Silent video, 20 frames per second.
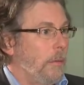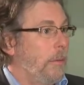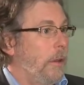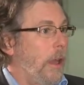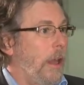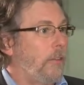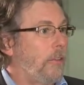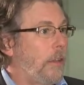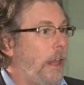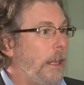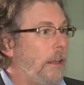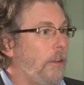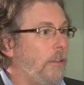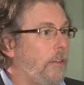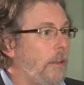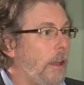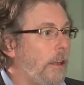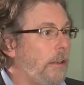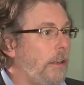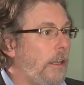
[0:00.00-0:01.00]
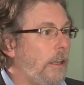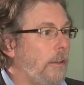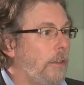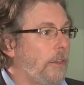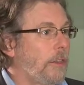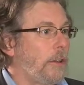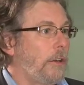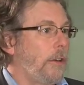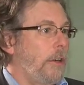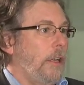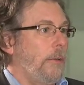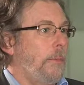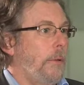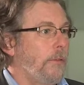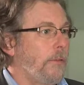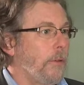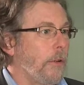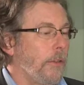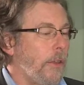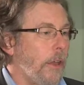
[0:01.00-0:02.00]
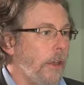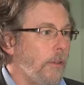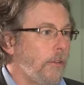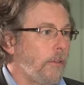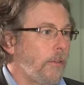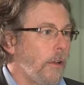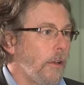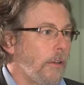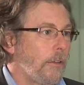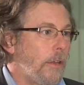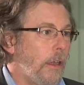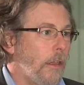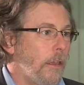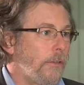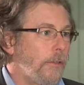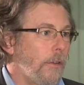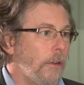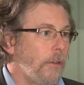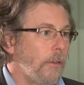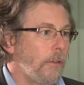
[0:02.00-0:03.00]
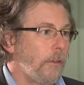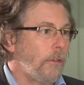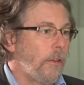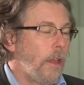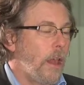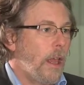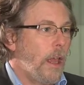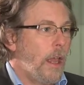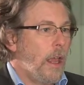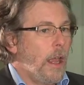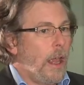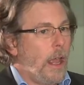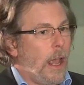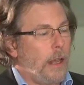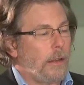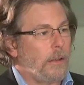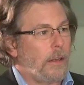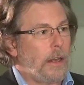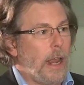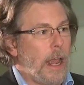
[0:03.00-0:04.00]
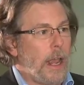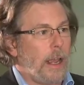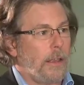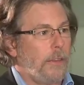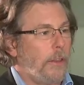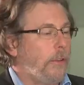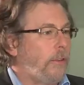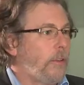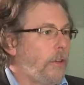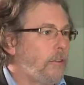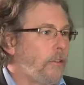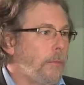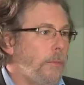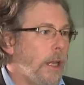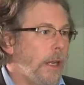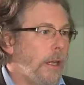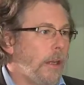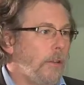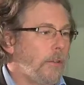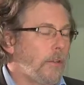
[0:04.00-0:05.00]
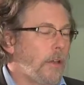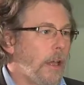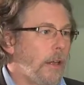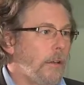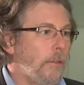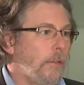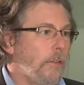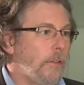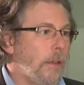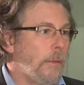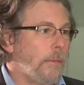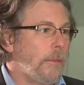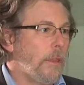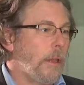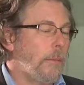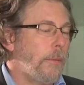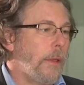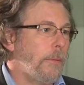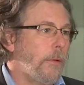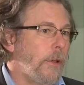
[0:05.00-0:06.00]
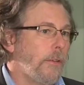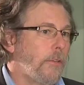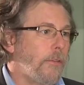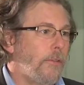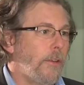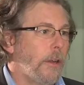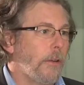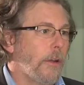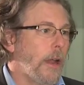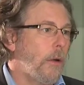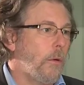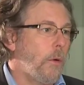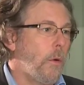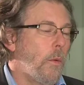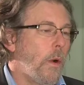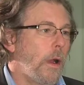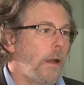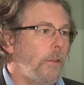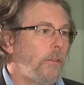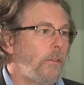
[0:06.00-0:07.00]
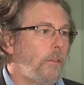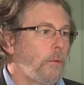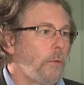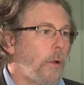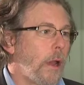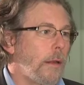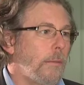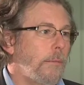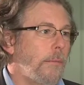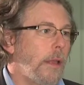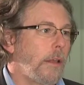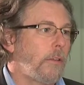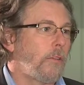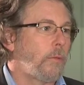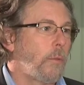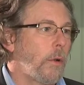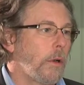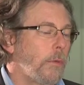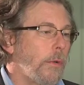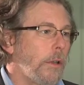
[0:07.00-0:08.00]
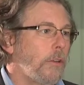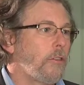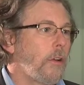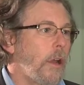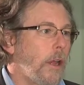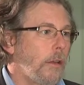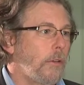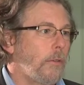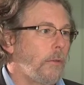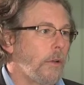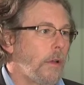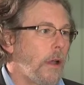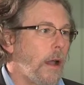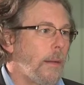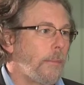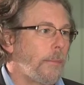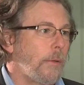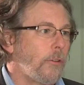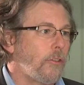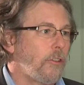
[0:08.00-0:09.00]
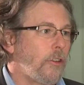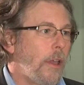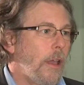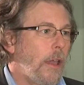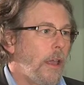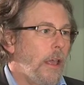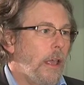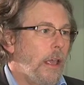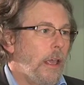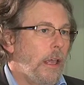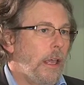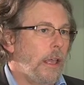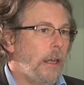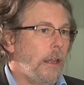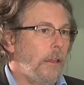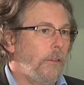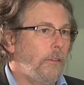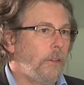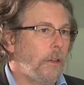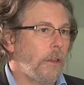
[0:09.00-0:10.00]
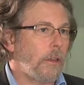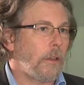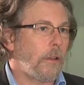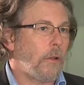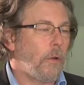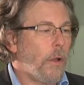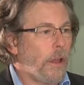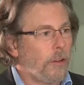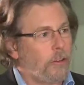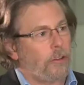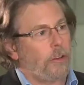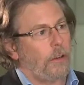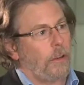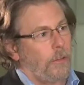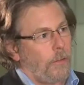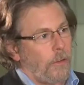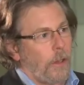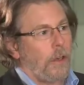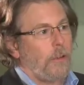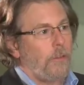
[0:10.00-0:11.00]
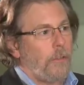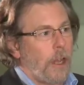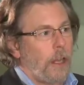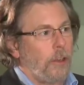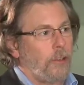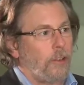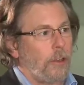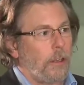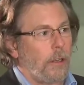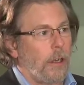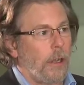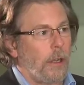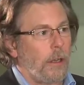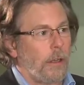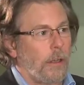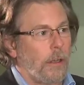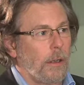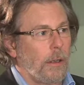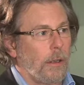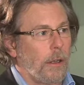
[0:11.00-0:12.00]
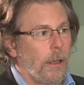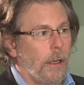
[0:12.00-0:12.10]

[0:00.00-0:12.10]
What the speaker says: as late as 1930 before they installed telephones. And today I think social media is kind of the same thing. People have to figure out, well, what is the right mix? What are we trying to accomplish? It is a question of innovation, and